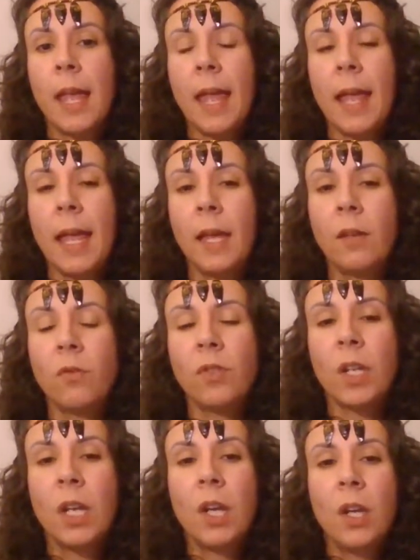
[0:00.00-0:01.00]
And
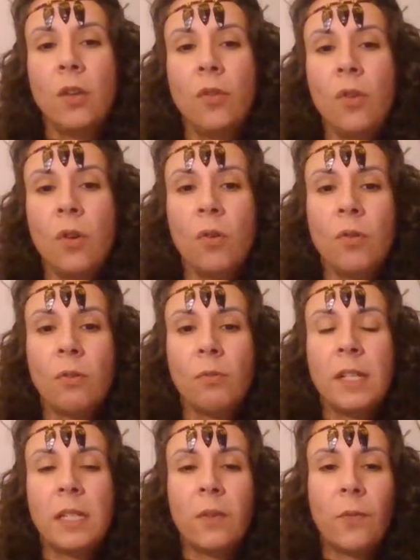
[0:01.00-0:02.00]
no, the
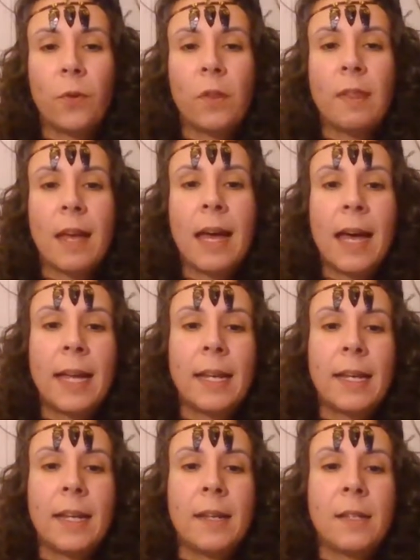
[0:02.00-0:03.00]
reason for that
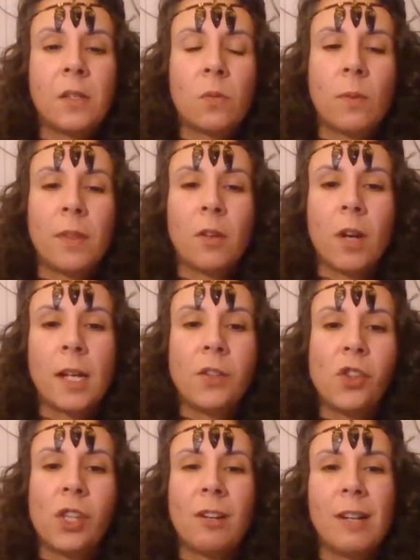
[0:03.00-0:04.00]
is what they're kind of
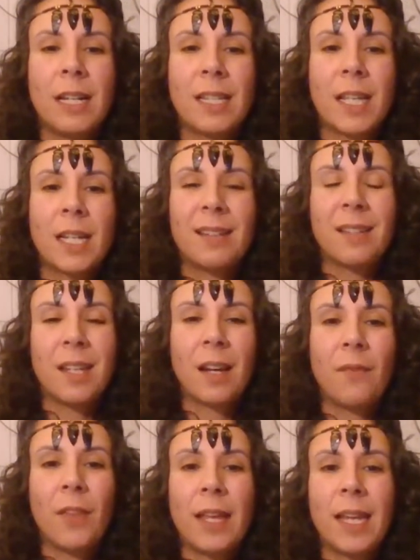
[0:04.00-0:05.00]
sharing is that instead
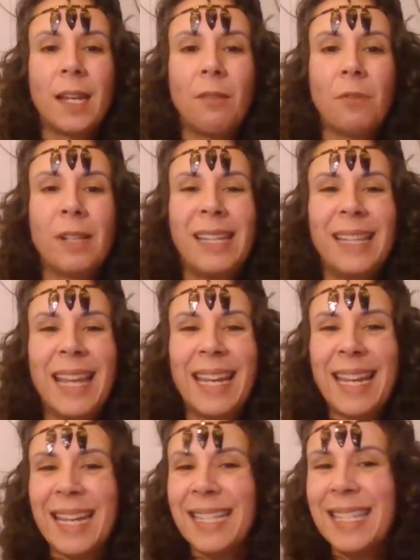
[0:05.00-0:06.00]
of like getting really like
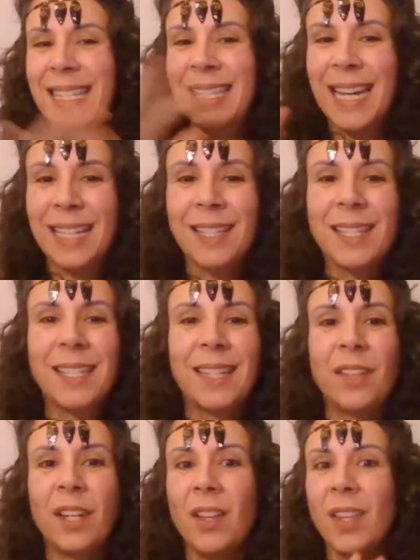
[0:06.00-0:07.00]

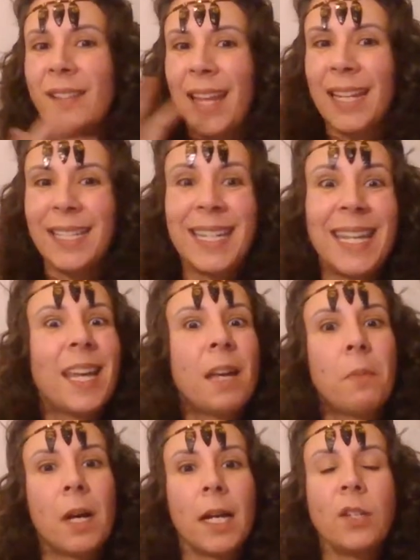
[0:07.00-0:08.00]
extensive and like
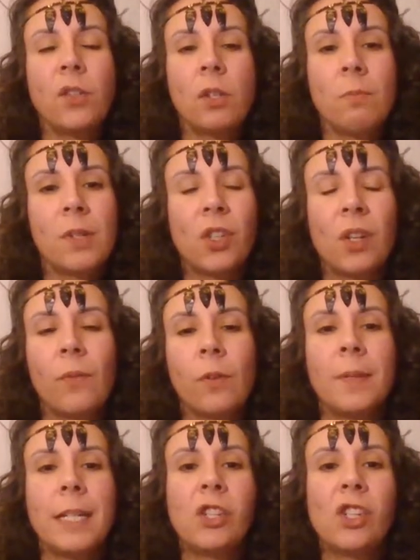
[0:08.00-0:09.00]
TMI, too much
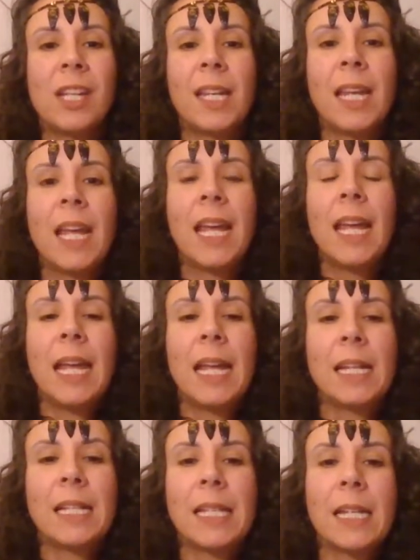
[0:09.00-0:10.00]
information,
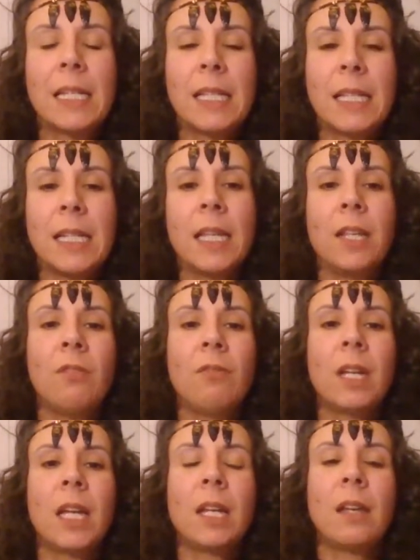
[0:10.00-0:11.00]
it's like see that you
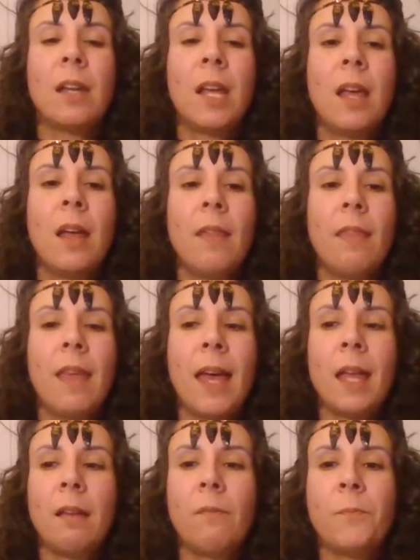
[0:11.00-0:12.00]
can
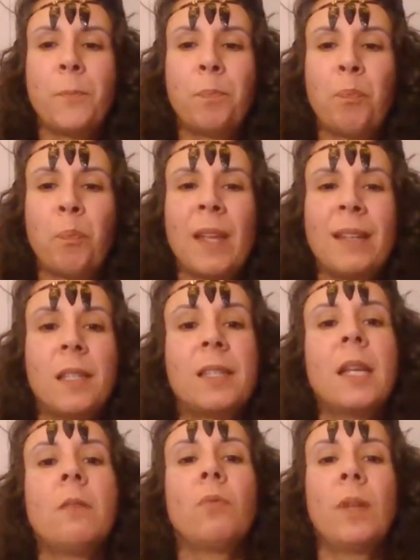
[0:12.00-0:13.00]
then
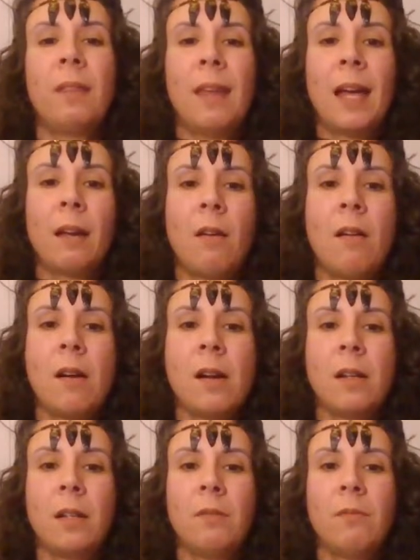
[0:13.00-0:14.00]
sit with that
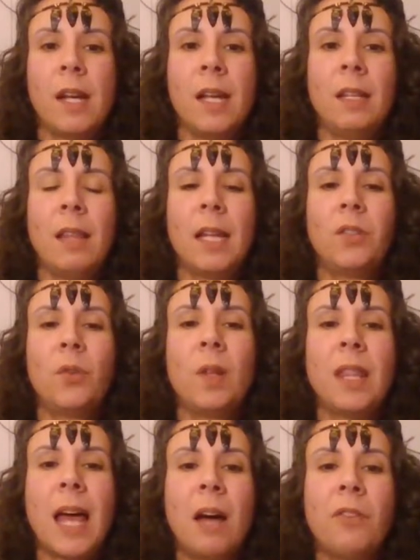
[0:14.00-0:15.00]
card, right? Like to
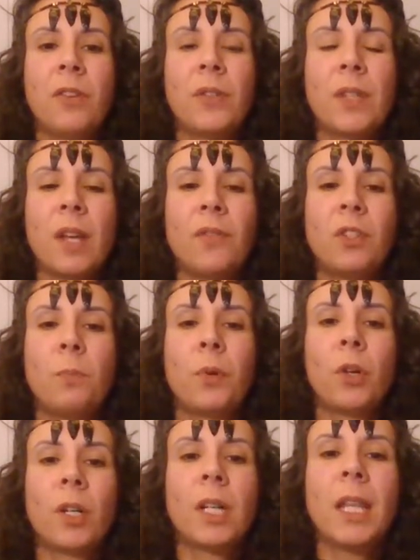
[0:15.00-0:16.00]
allow yourself to
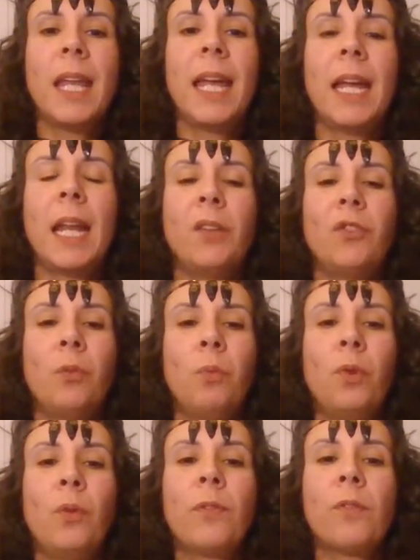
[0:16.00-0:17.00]
percolate and to
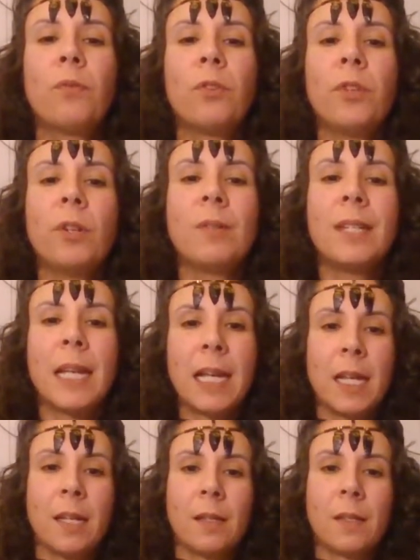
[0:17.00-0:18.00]
move through your
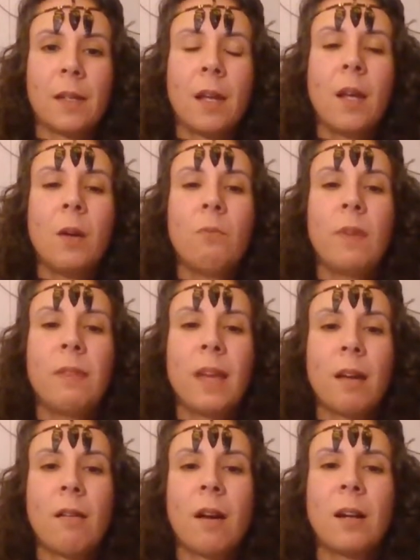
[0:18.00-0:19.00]
days with
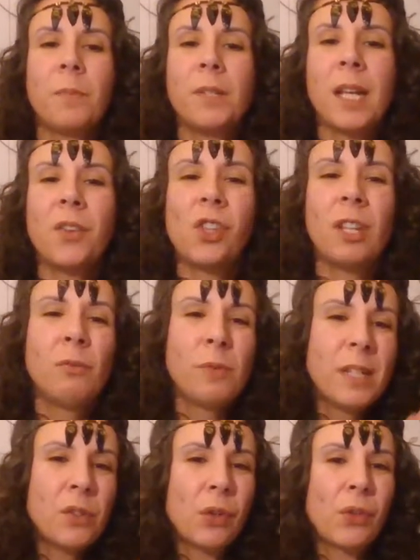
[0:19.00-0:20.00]
that card, potentially
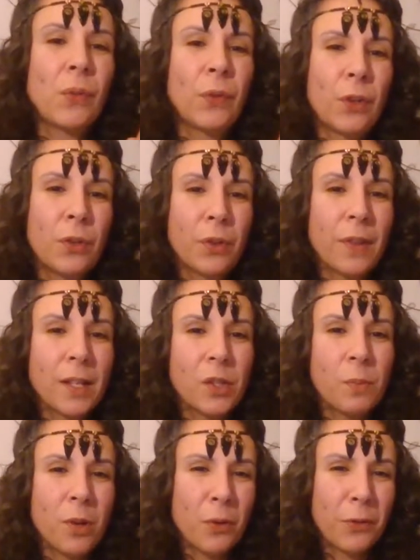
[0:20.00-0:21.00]
research further. That's
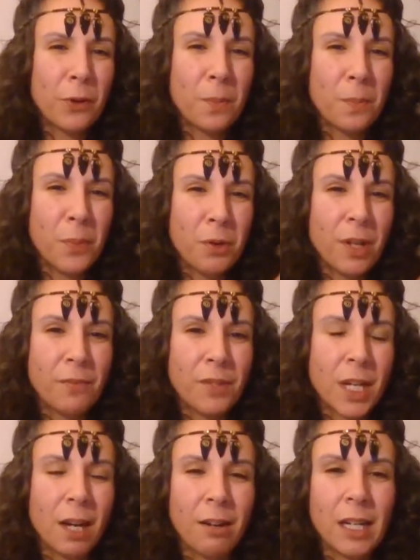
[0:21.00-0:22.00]
the beautiful beauty of
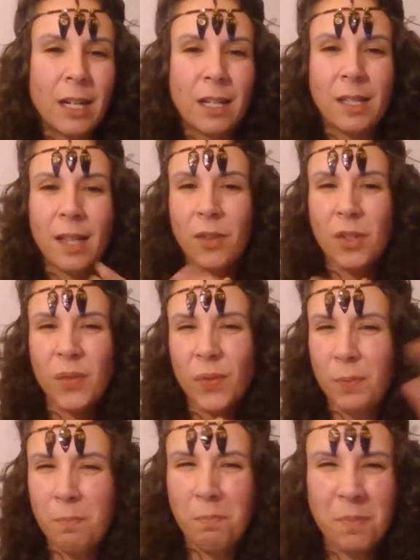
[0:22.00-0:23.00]
tarot, is that there's
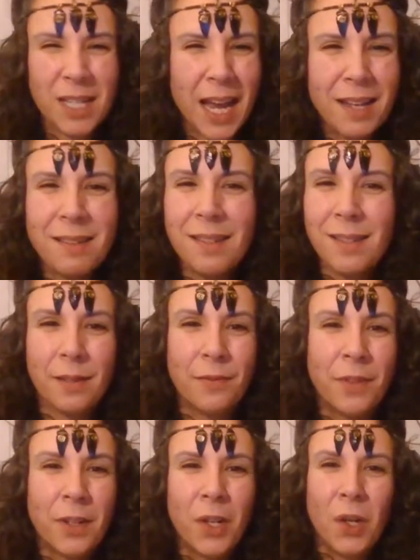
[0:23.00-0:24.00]
tons
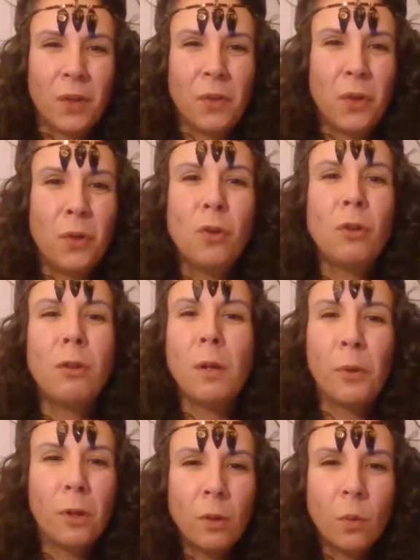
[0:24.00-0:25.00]
of
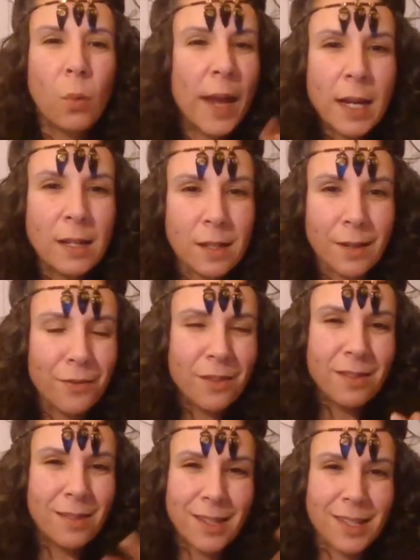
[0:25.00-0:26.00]
Googleable ways of
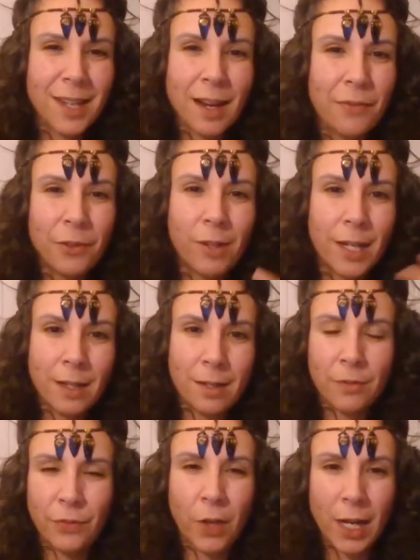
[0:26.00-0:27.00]
deciphering and
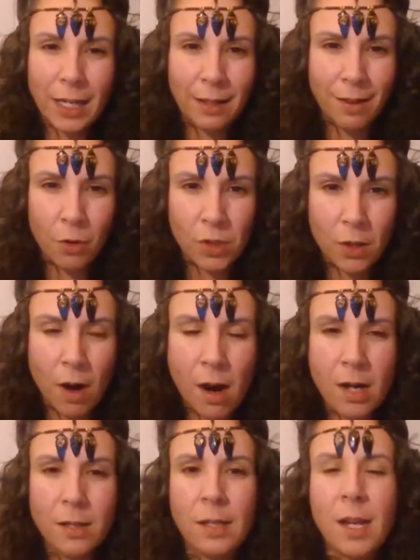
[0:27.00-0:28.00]
defining those
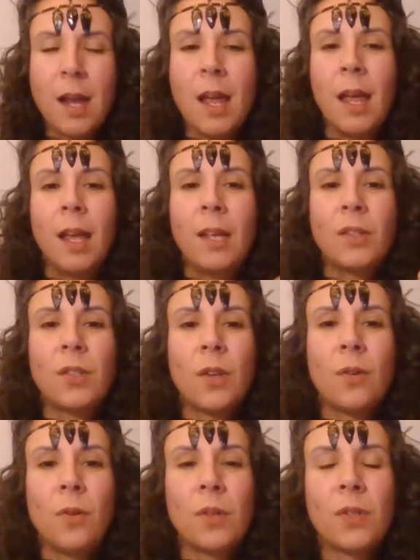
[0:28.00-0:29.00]
cards.
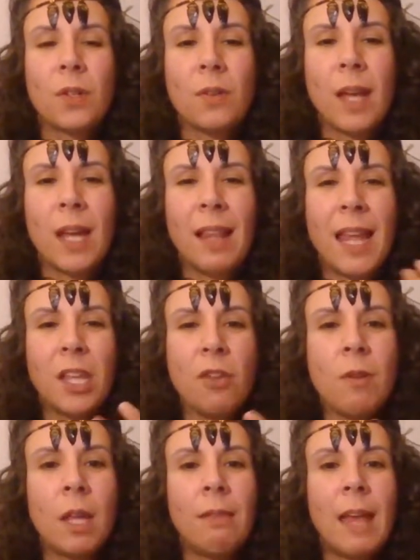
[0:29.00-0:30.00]
So that like
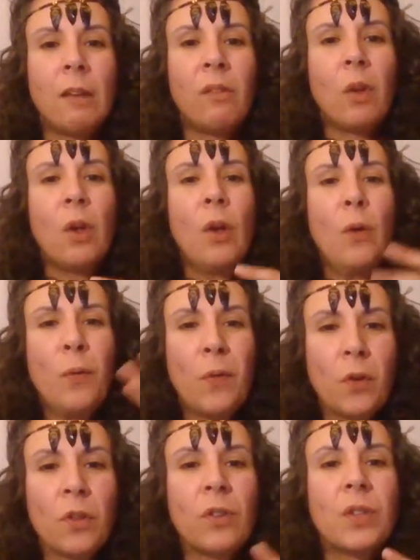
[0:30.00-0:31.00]
you can then
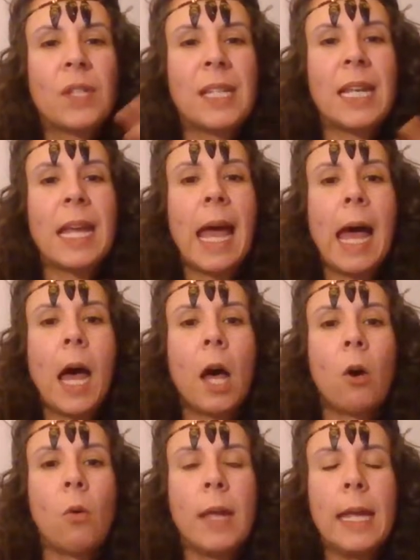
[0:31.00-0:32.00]
further see
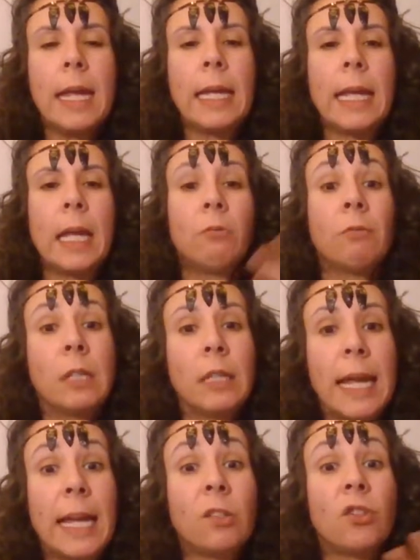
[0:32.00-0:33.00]
how it can
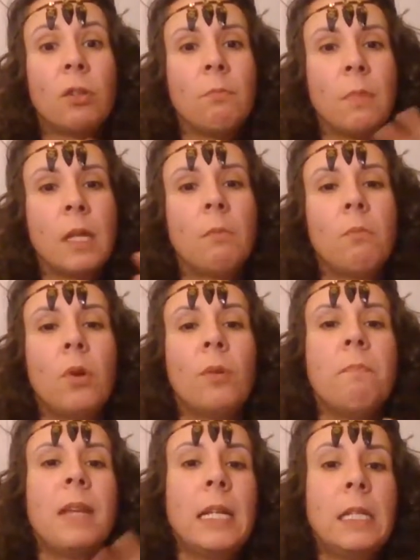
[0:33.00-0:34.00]
relate to
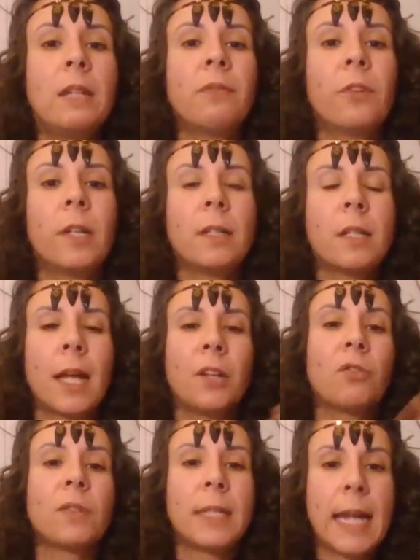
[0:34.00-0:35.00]
many different
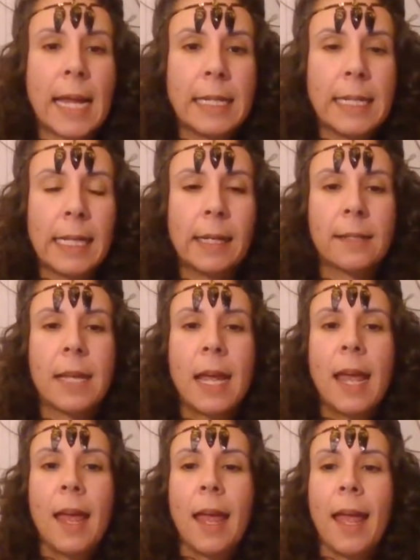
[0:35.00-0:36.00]
understandings.
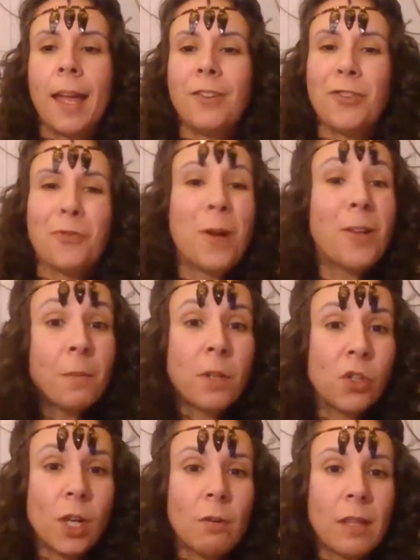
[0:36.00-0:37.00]
And you're welcome to
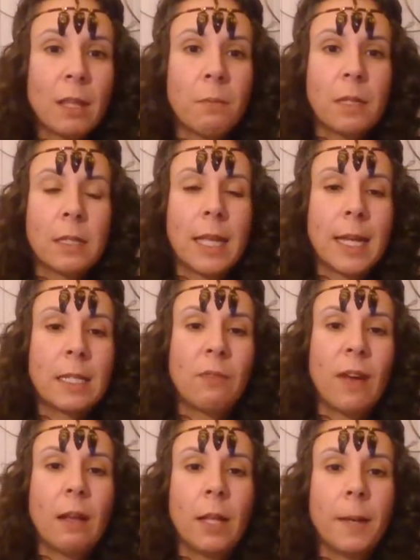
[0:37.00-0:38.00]
share with them as they
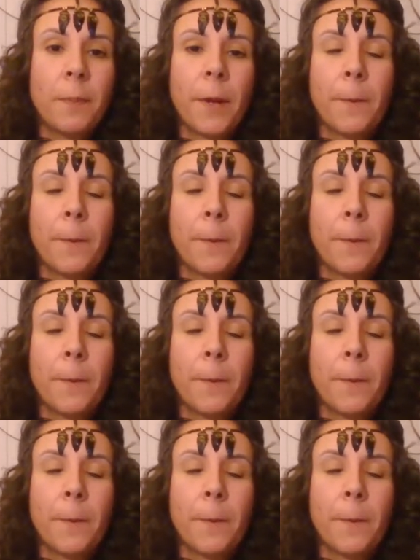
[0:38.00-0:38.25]
develop.